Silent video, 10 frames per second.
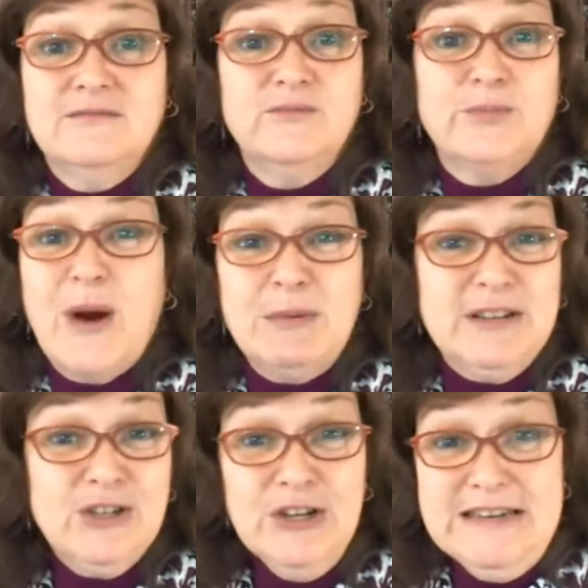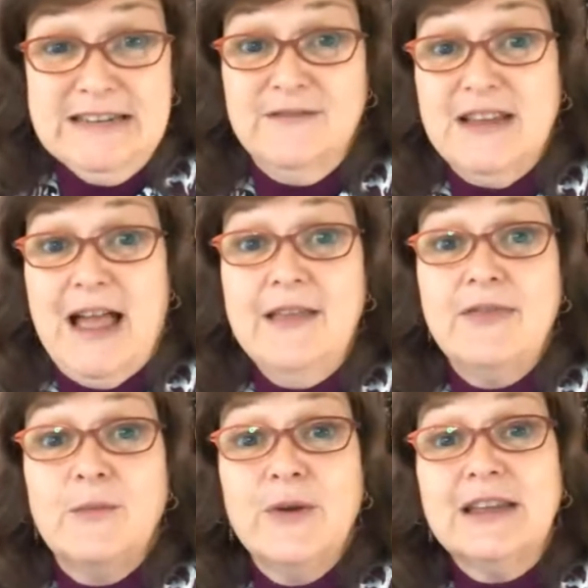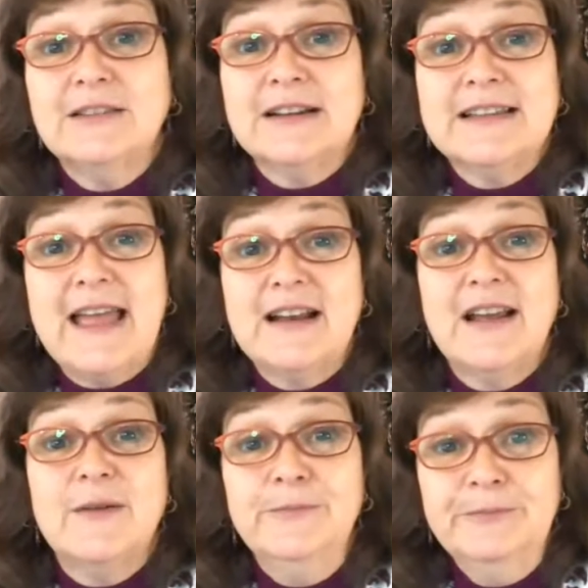probably shouldn't have done, then we can look at that and go,